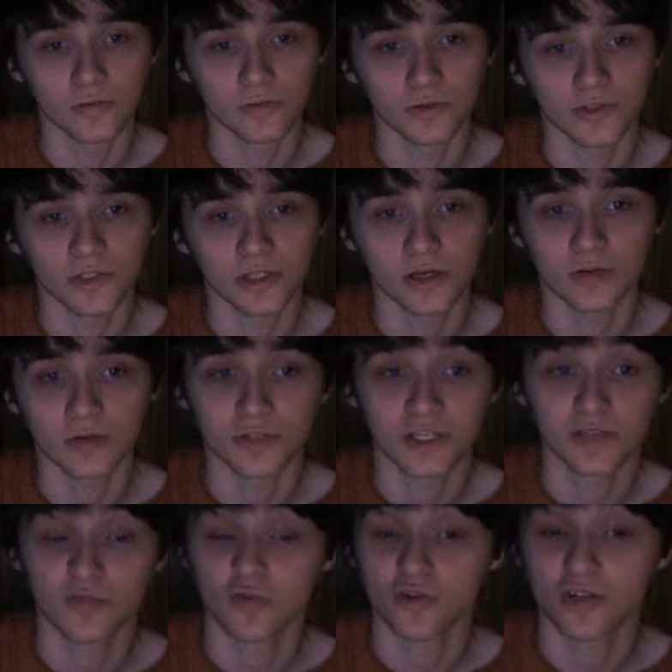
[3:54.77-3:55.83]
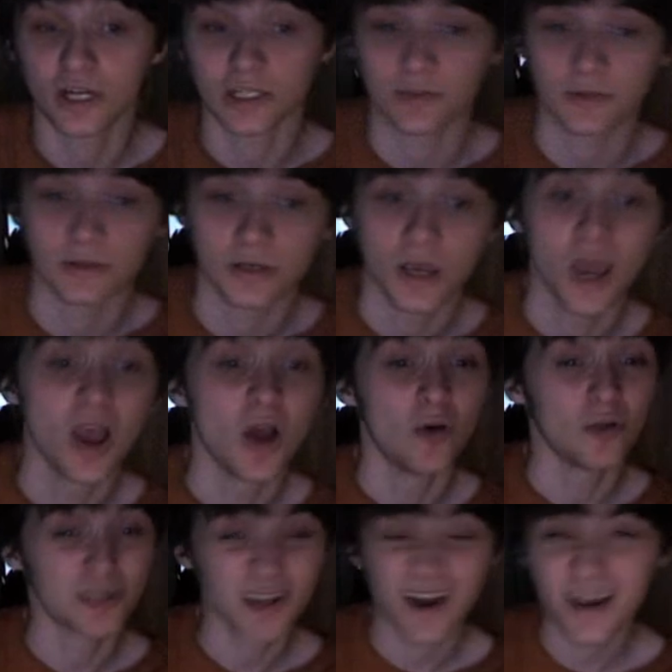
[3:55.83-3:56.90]
monster which is water attribute,
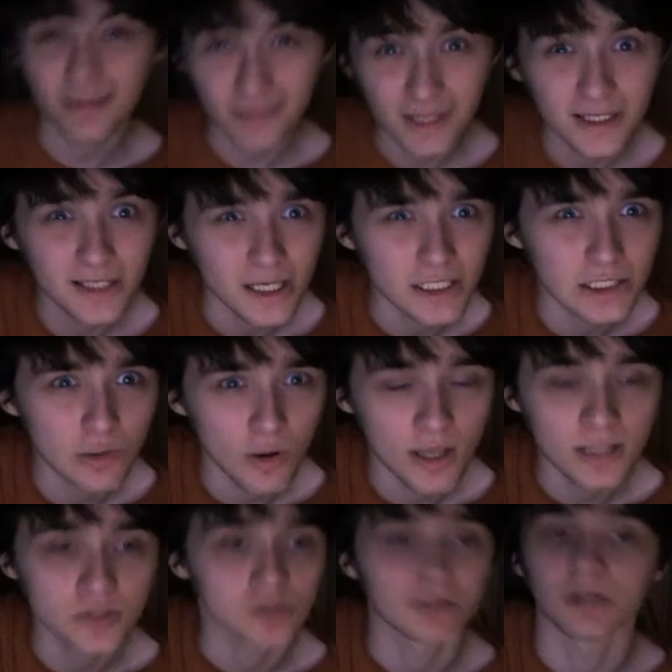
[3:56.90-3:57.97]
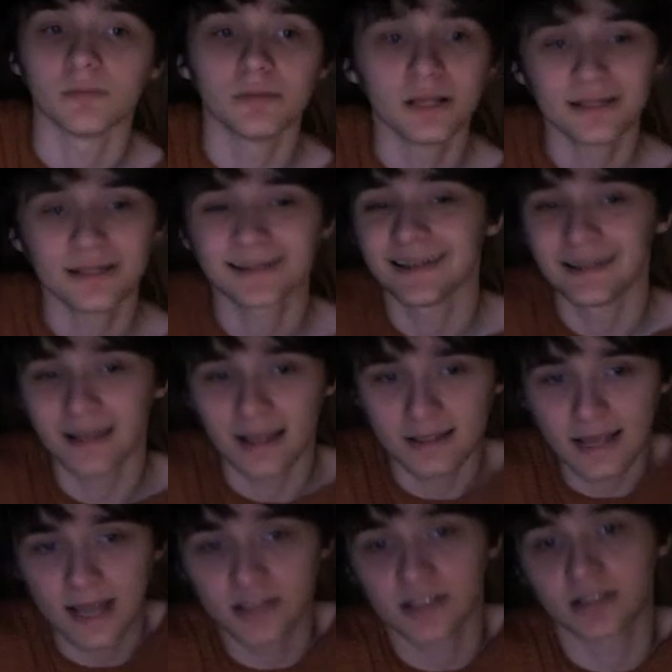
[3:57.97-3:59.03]
which I think is actually quite interesting. Plus, the
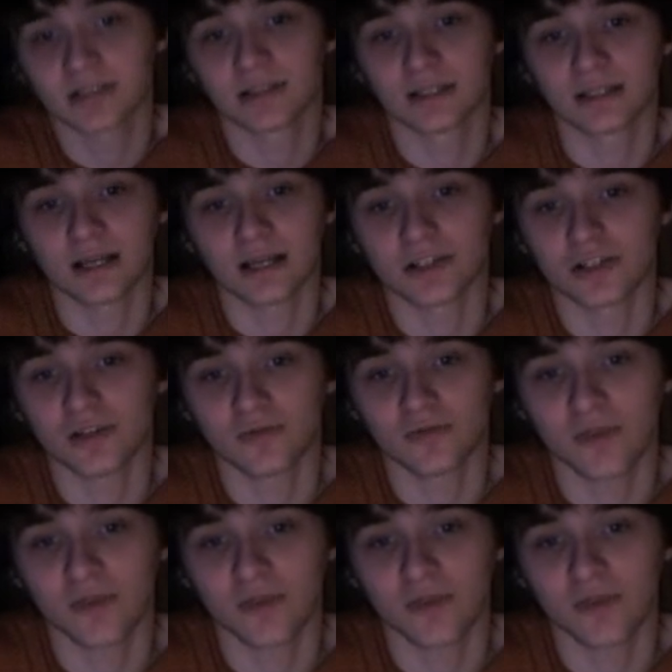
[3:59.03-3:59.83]
attack deduction